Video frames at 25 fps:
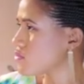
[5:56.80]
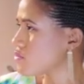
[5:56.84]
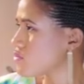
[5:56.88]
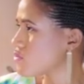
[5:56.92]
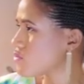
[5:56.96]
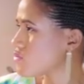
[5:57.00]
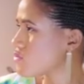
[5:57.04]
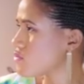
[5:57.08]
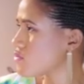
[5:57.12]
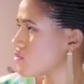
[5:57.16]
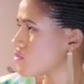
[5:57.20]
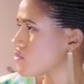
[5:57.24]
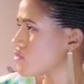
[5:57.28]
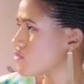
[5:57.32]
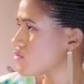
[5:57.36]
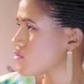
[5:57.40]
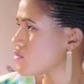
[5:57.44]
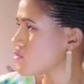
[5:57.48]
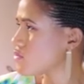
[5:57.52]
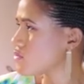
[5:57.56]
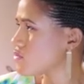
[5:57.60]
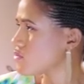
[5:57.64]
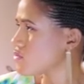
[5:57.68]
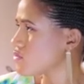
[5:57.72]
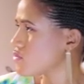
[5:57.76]

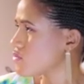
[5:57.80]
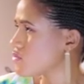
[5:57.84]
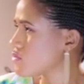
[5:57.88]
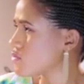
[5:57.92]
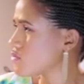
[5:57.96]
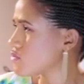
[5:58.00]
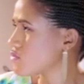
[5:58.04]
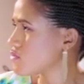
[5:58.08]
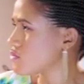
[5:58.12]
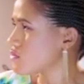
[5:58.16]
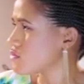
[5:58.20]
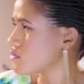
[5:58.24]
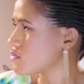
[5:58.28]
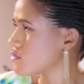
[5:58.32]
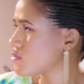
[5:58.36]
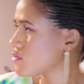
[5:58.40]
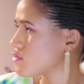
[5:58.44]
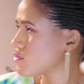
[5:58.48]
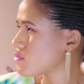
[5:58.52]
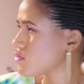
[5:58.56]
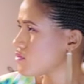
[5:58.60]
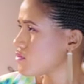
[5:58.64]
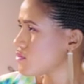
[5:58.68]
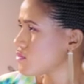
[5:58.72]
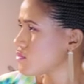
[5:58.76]

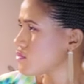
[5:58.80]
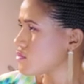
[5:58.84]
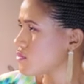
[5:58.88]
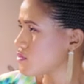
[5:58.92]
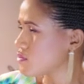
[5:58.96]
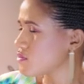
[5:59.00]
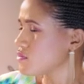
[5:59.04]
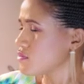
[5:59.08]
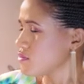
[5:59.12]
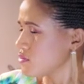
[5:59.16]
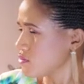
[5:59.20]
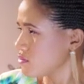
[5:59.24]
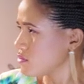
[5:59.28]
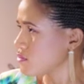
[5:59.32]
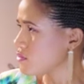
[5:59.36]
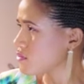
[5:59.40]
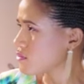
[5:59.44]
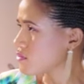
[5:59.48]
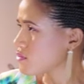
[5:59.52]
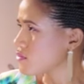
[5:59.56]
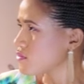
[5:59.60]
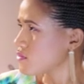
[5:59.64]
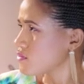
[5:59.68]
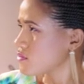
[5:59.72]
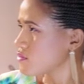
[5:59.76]

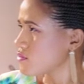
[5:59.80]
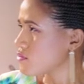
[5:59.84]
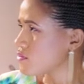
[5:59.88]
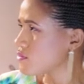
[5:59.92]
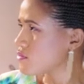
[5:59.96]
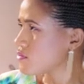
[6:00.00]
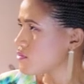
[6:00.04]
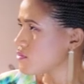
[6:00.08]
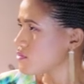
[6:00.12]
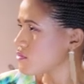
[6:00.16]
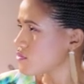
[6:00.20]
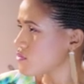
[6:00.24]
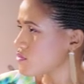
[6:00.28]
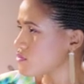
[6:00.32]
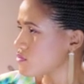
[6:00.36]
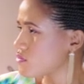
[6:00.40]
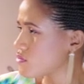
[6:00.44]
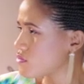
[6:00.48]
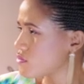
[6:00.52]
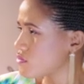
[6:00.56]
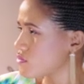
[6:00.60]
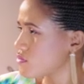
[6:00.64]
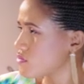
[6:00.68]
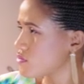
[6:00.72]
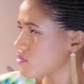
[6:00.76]

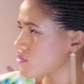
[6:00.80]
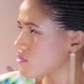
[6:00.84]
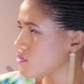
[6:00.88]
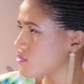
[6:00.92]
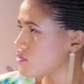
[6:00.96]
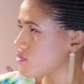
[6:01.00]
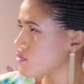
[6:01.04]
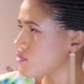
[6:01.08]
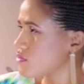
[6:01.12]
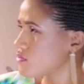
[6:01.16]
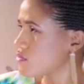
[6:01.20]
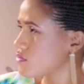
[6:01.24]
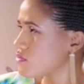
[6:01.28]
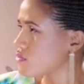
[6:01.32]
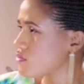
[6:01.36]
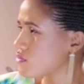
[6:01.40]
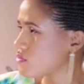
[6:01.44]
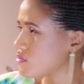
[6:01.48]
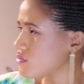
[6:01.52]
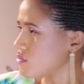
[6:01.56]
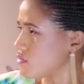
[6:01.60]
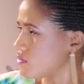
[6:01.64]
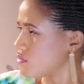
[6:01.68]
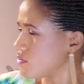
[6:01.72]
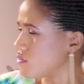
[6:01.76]

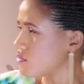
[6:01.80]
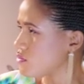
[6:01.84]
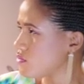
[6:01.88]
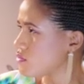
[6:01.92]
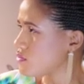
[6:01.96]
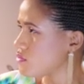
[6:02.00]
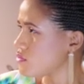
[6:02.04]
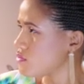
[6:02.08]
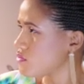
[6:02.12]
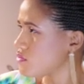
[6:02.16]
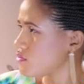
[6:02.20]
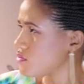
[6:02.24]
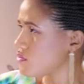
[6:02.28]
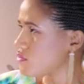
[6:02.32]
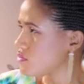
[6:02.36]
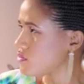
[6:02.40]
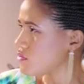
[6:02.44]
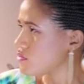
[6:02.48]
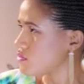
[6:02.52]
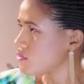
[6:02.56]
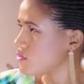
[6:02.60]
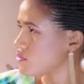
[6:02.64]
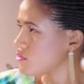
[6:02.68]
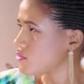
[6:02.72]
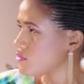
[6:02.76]

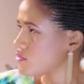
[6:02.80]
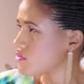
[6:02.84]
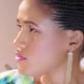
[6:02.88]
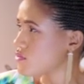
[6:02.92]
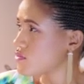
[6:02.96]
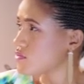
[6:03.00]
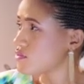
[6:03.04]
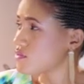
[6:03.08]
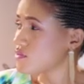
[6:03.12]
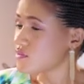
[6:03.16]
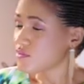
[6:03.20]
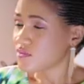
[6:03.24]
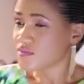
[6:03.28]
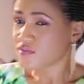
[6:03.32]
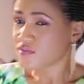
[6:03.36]
(silent)